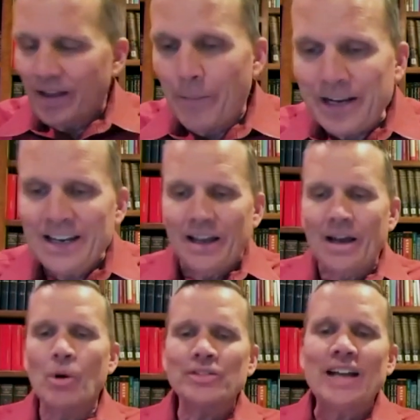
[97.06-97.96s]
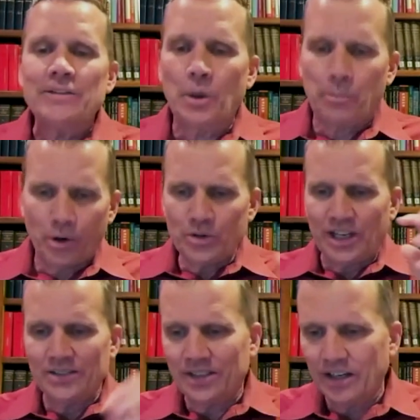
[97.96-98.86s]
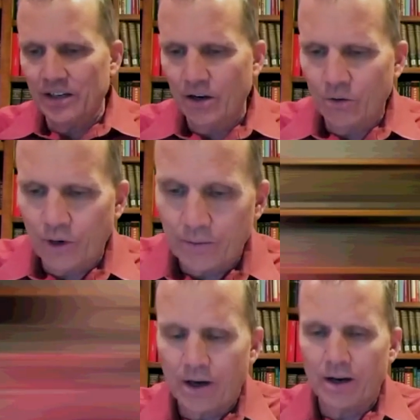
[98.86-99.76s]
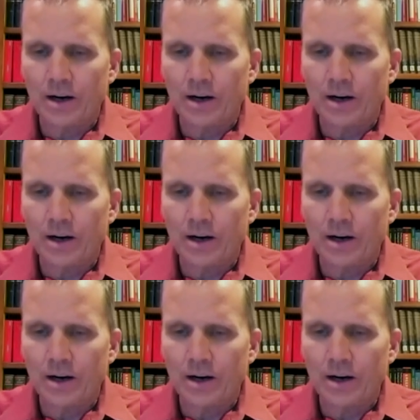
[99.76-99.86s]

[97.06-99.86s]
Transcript: I mean, it wasn't out there protesting, you know, uh, uh,